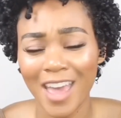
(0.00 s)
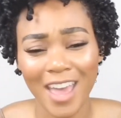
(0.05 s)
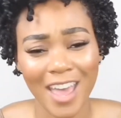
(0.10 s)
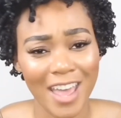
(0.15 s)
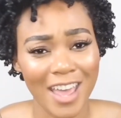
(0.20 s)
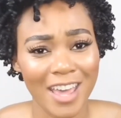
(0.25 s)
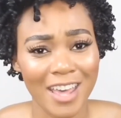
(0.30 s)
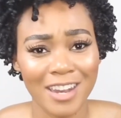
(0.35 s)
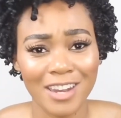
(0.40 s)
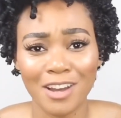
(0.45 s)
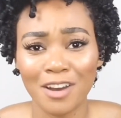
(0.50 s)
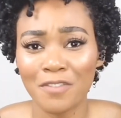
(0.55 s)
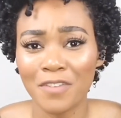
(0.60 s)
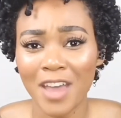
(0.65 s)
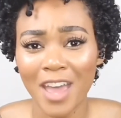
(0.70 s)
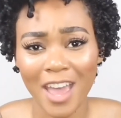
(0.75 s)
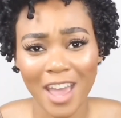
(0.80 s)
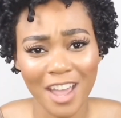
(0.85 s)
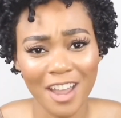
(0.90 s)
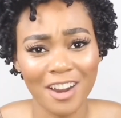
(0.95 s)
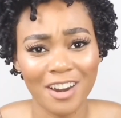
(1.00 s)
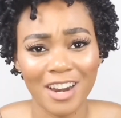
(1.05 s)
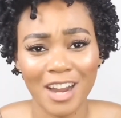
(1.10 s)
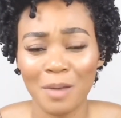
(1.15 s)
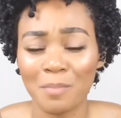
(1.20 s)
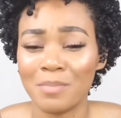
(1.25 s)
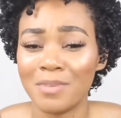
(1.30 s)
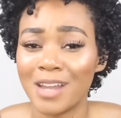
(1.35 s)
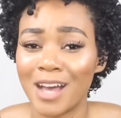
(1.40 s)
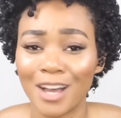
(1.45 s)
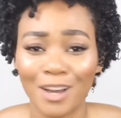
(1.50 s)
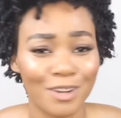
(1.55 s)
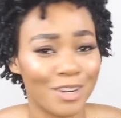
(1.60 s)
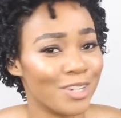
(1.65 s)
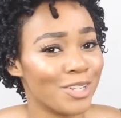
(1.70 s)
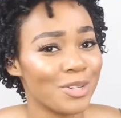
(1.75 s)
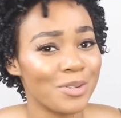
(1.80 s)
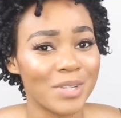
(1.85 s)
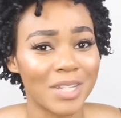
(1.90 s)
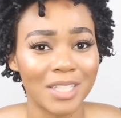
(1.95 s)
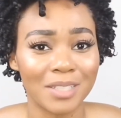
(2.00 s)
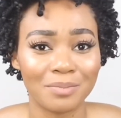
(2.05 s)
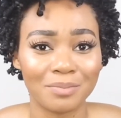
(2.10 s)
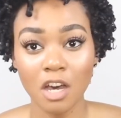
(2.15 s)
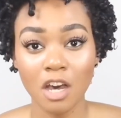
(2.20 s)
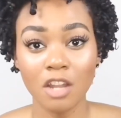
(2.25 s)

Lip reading: head of hair. I'm not going to do it.